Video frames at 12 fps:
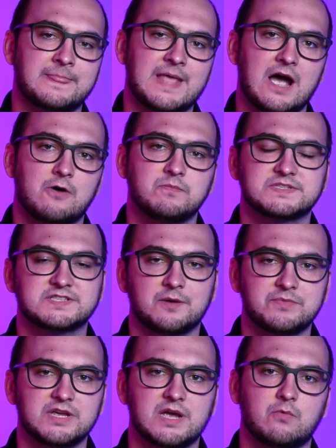Now,
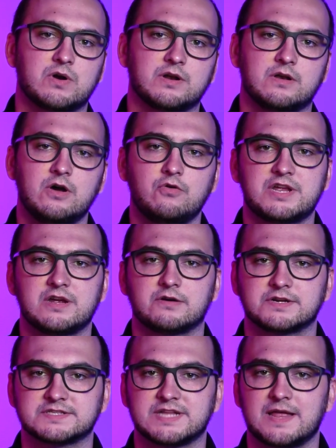something I want to note here
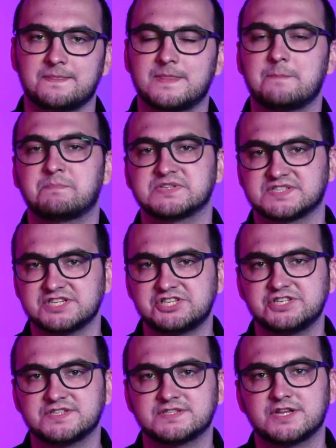is that the
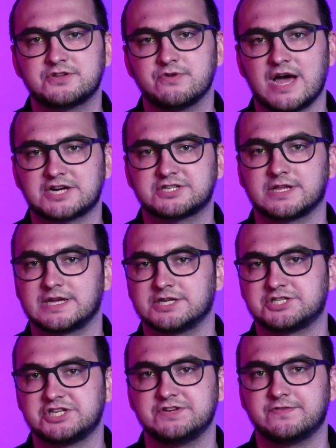positions that you actually
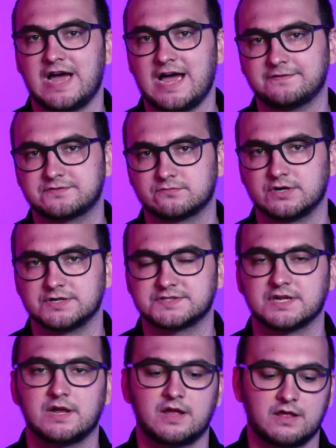achieve
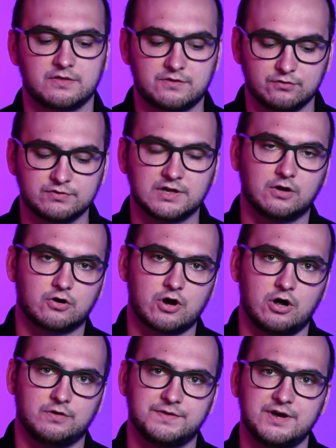afterwards through the lock
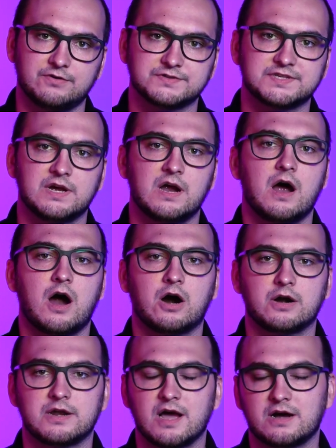all nodes
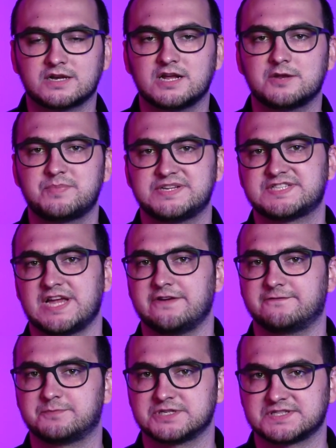are not going to be
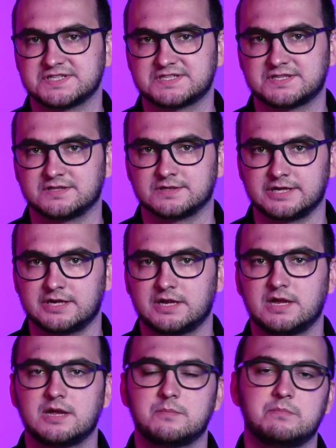saved persistently,
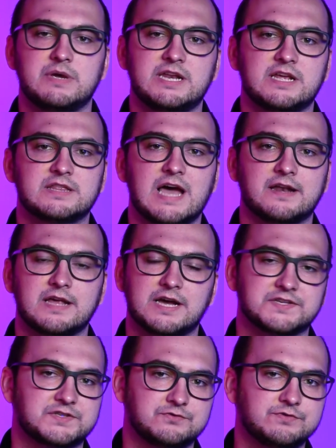meaning that
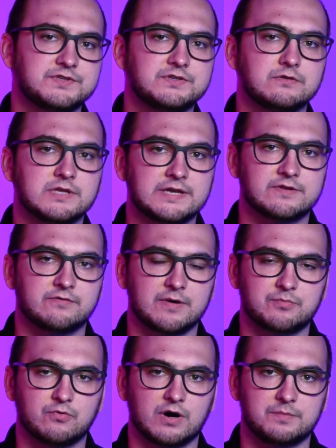as soon as you leave the
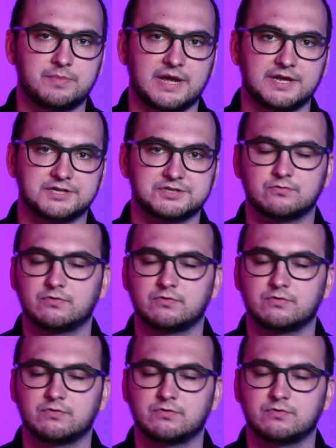report page